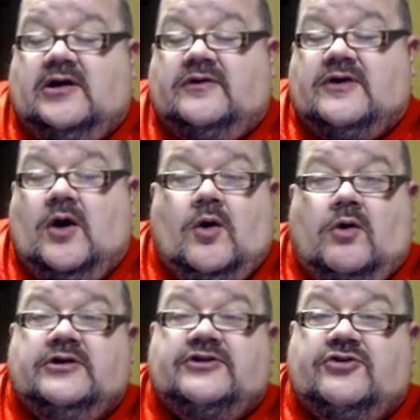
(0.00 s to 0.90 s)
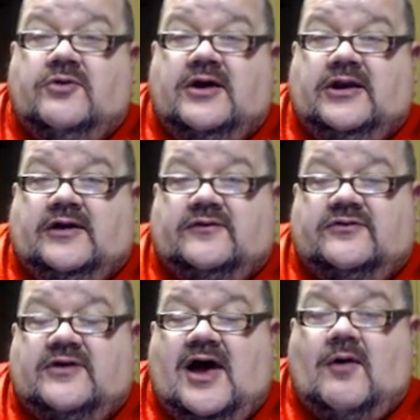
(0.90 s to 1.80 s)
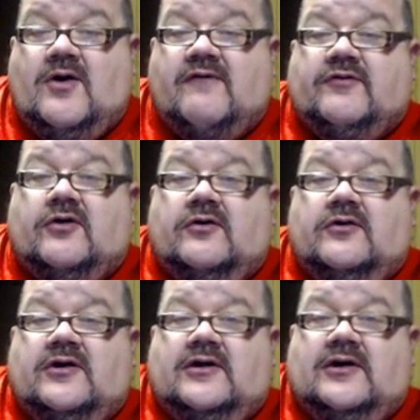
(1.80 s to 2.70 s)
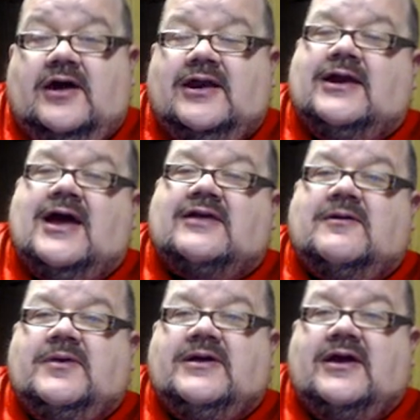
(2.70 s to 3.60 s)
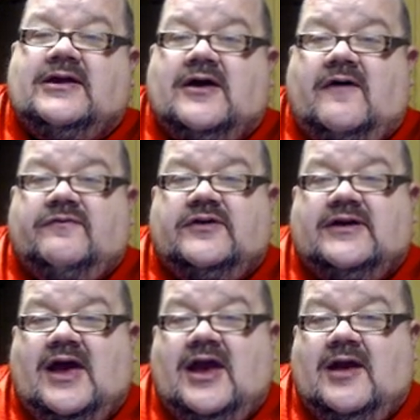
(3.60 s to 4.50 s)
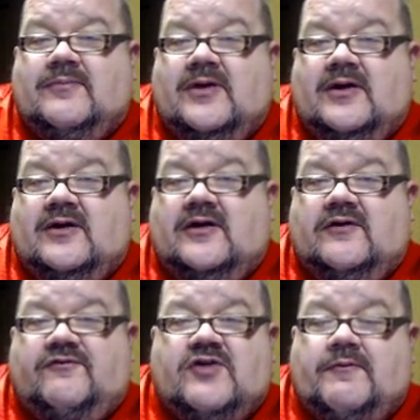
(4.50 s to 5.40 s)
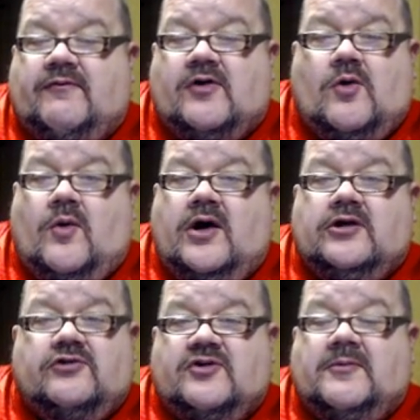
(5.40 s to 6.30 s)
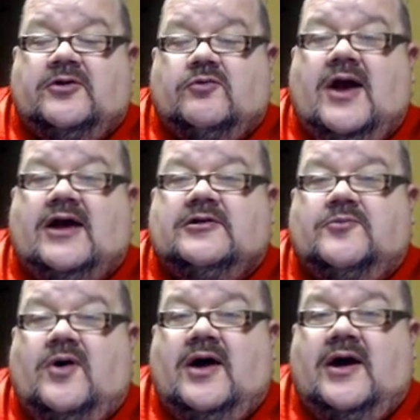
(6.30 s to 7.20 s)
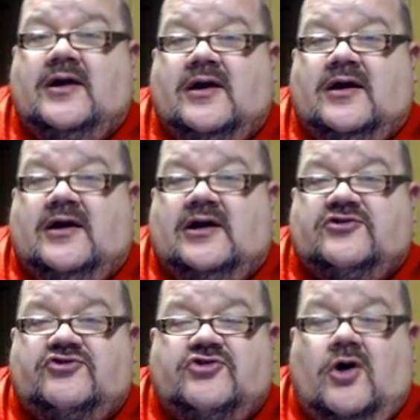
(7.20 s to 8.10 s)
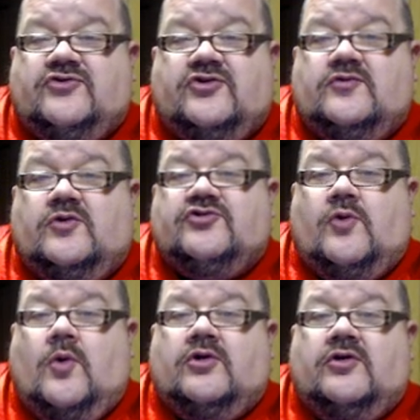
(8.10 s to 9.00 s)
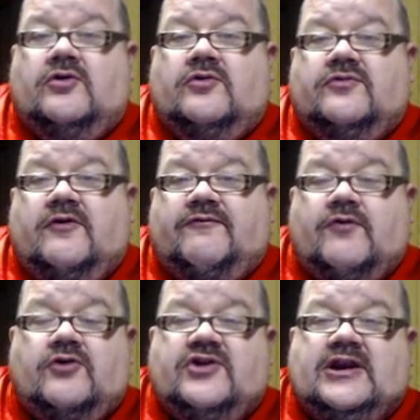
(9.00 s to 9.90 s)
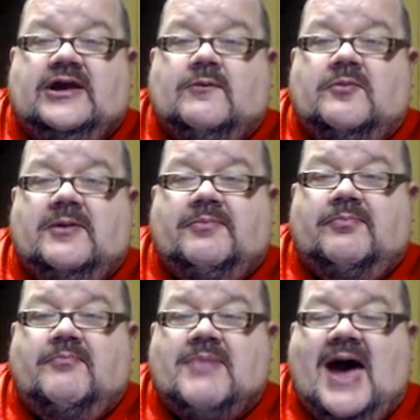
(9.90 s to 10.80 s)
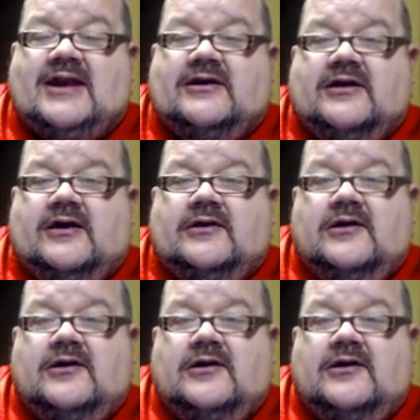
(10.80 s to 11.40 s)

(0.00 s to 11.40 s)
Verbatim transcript: There are only two innings, however, and, and at the beginning of the game, a flip of a coin or some other random way, it's chosen which order the first inning will be batted in.